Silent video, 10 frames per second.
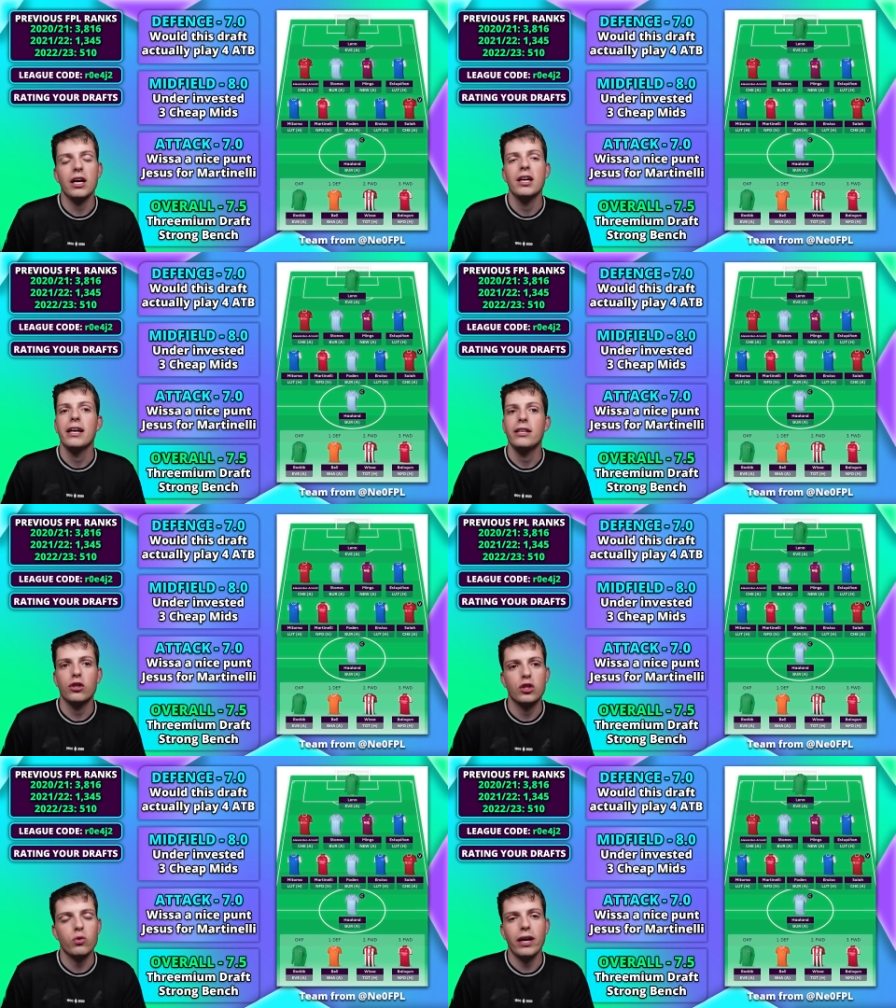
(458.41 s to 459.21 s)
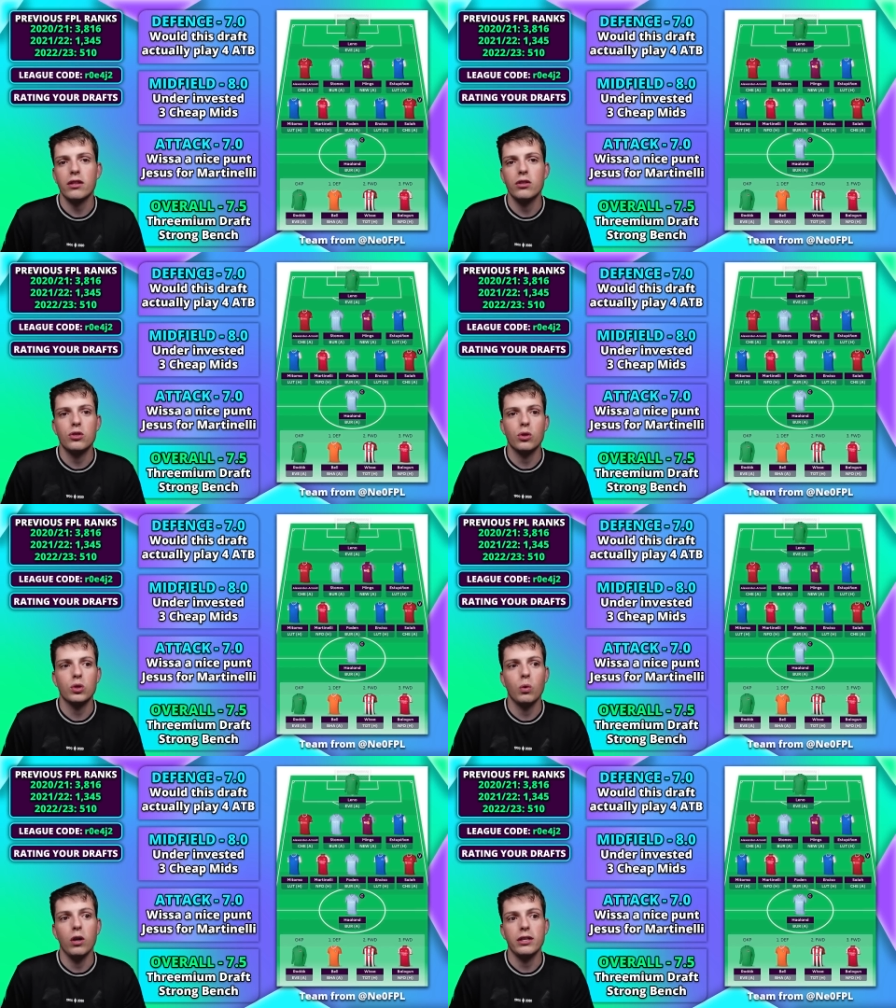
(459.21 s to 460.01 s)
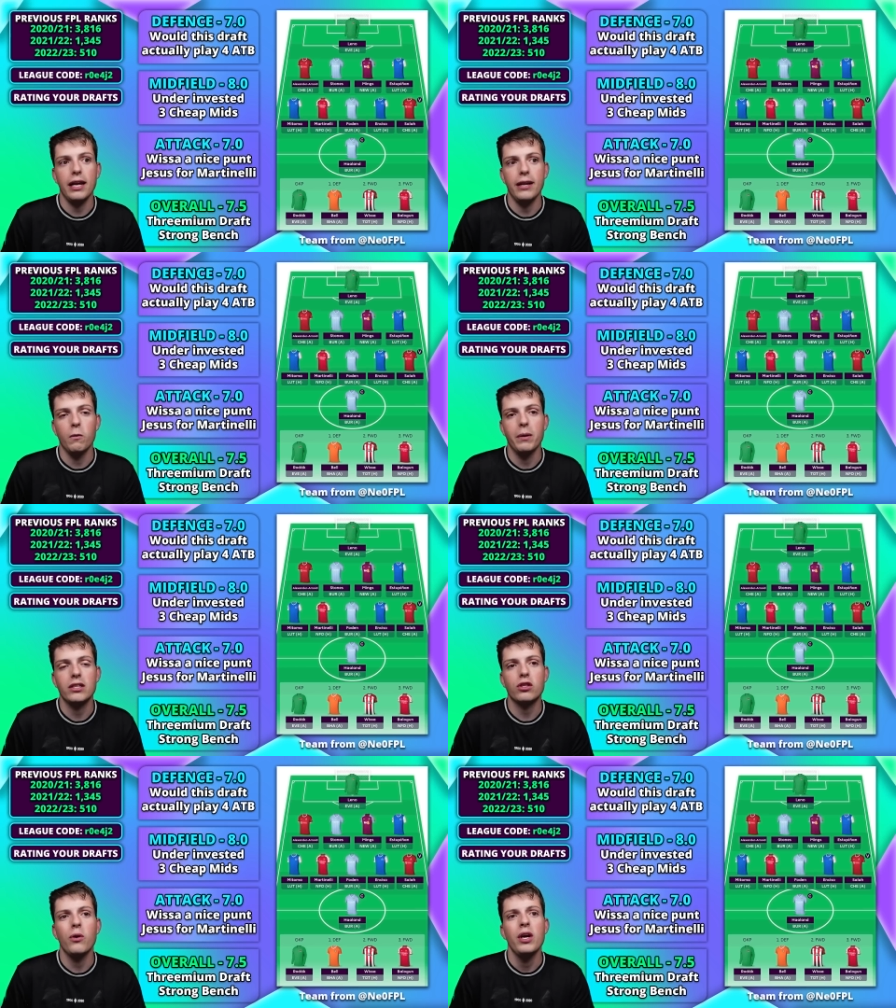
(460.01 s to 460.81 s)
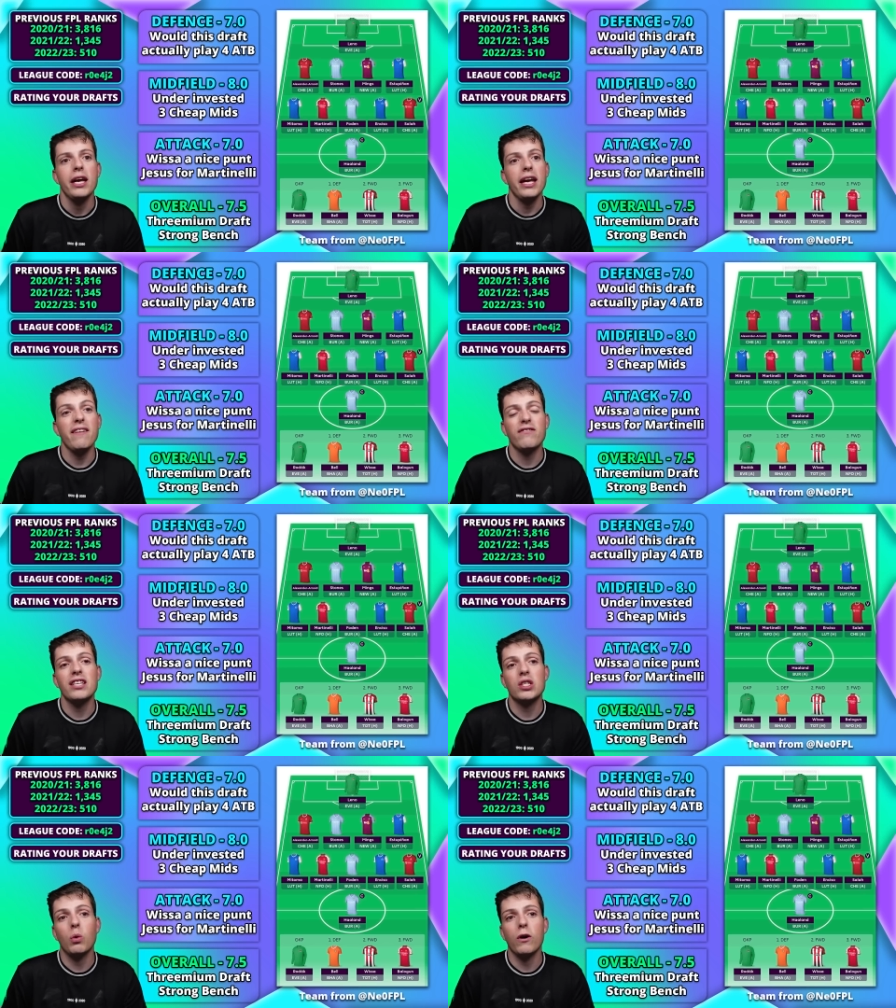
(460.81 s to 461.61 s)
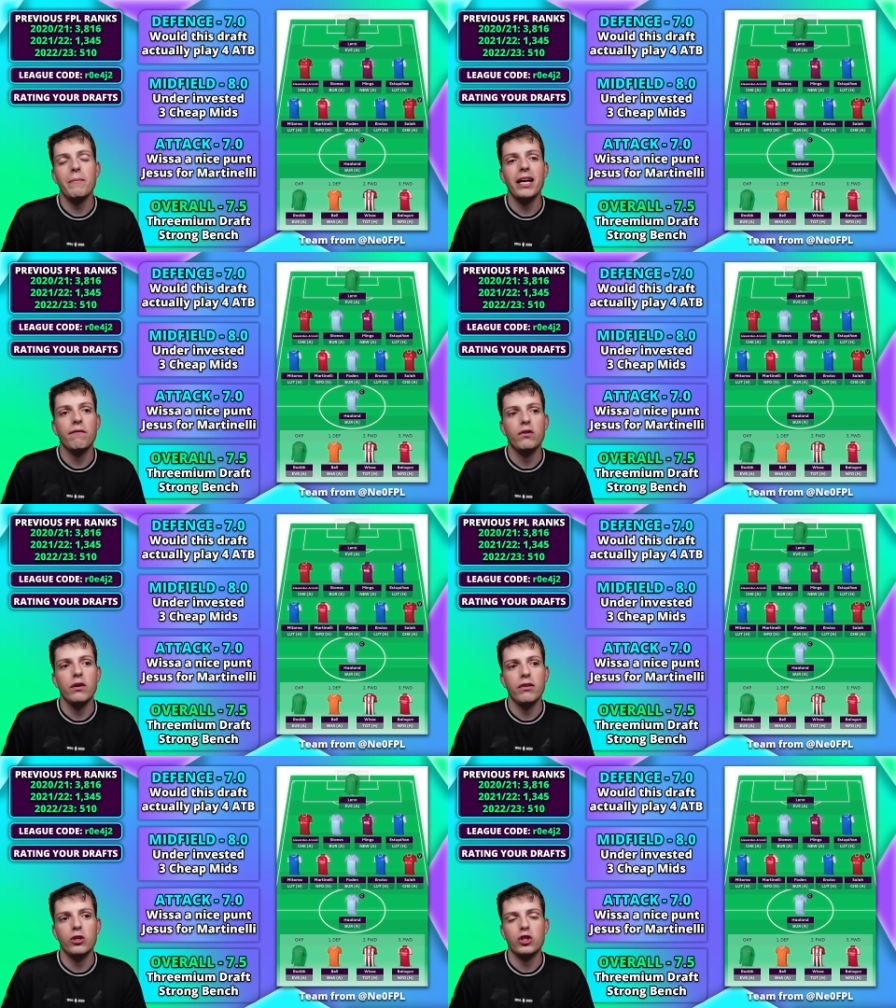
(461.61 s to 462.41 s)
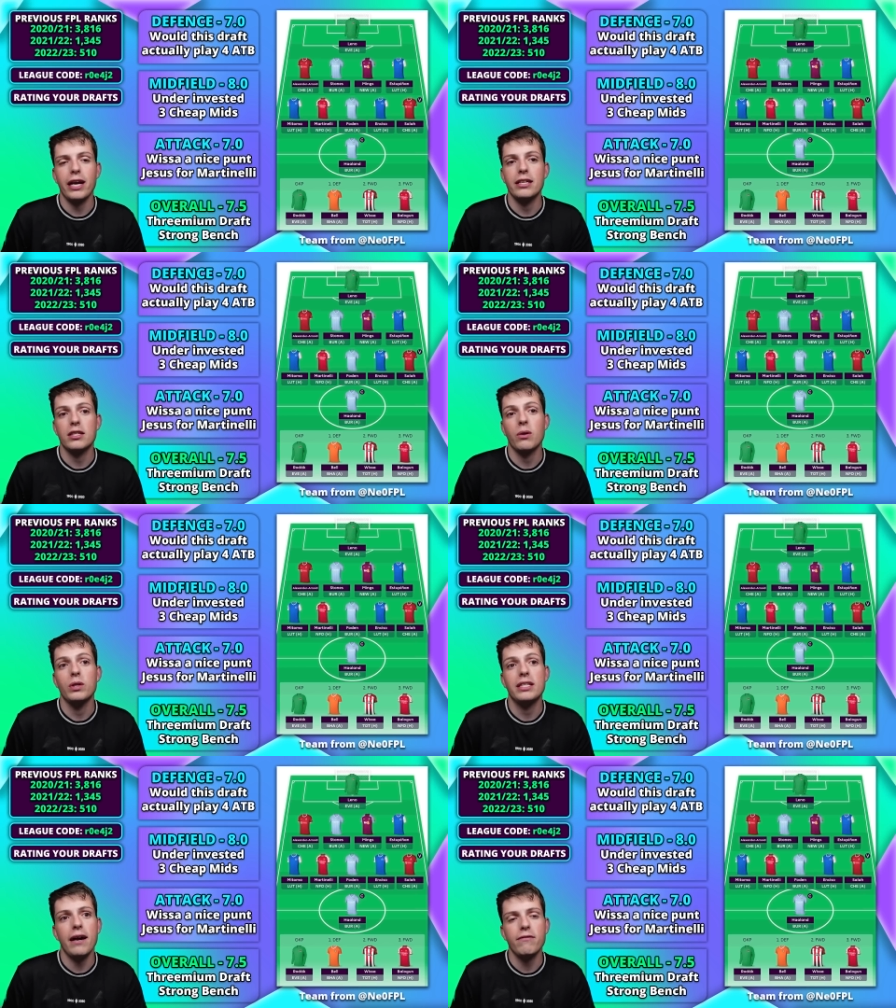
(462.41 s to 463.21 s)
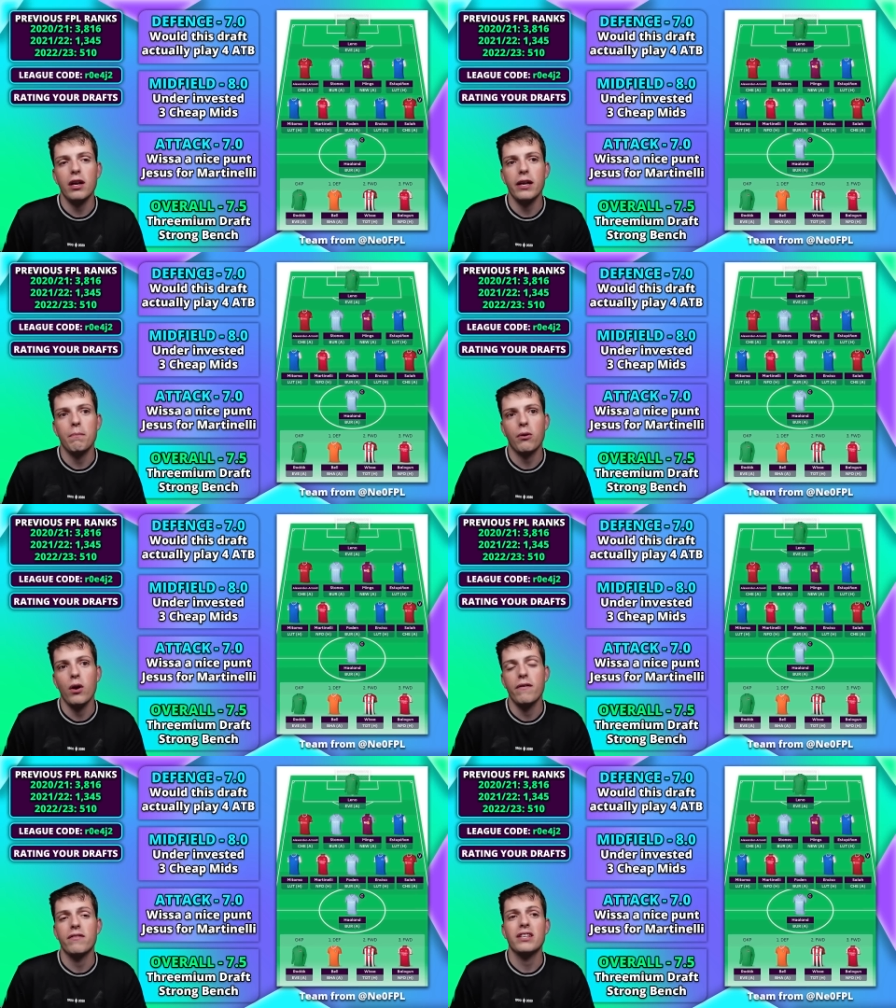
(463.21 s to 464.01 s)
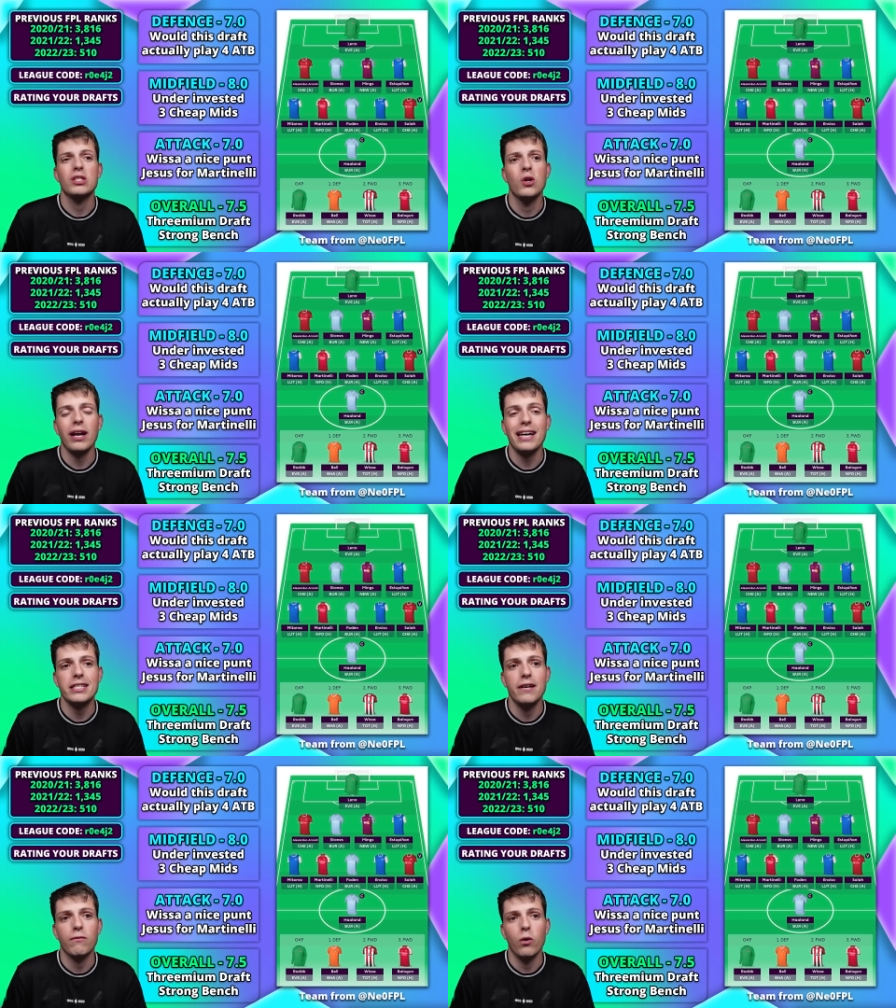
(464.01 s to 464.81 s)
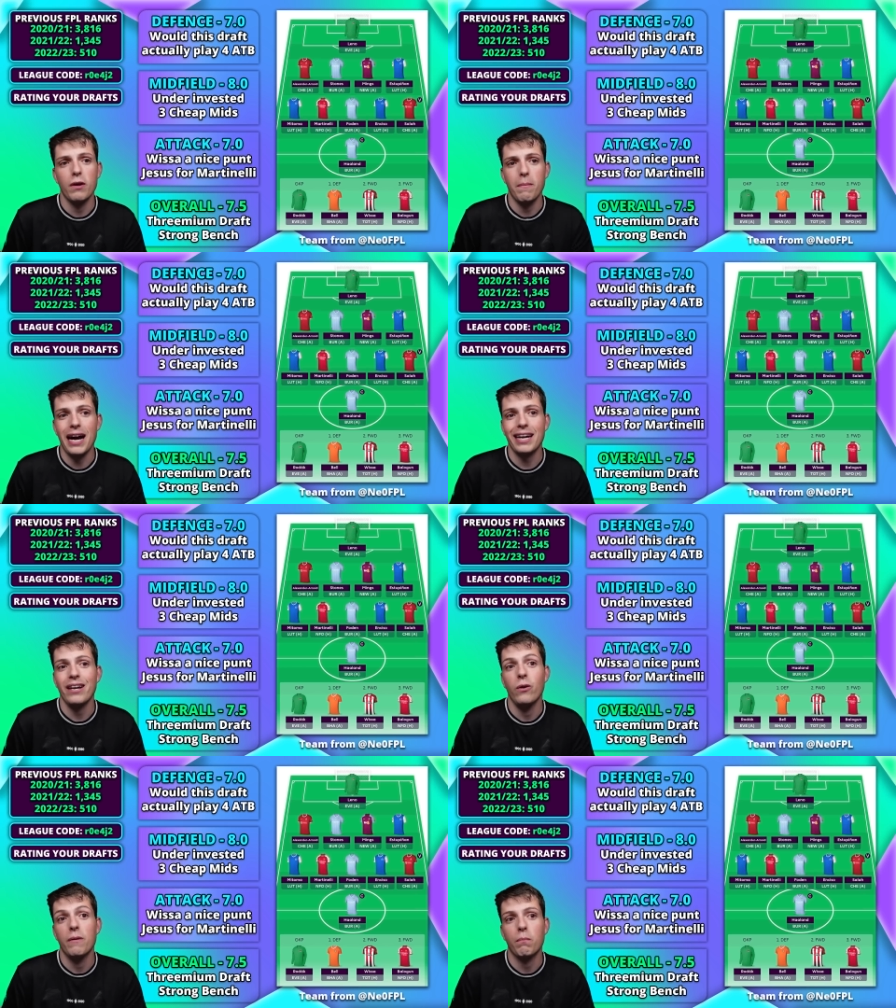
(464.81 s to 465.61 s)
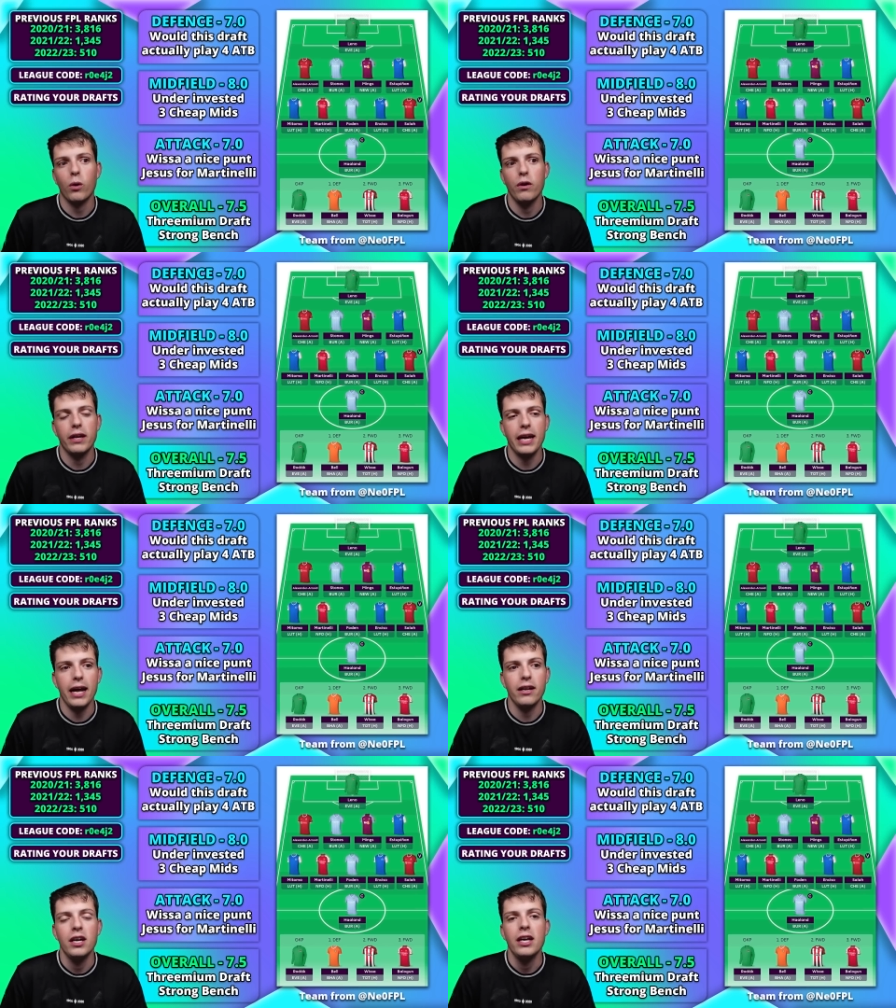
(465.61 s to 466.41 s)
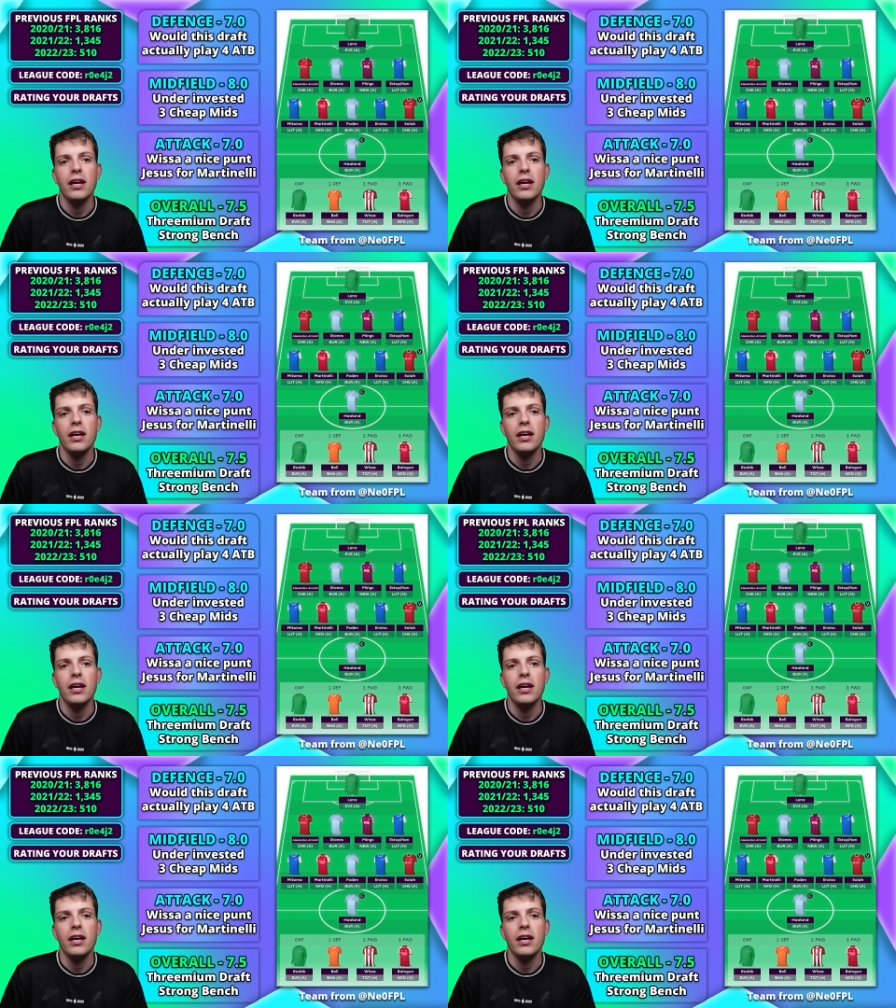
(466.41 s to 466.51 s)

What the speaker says: It just strengthens your squad a little bit. So if this squad made a few of those changes, it would definitely improve. If it's not actually a 4 at the back, it would improve again.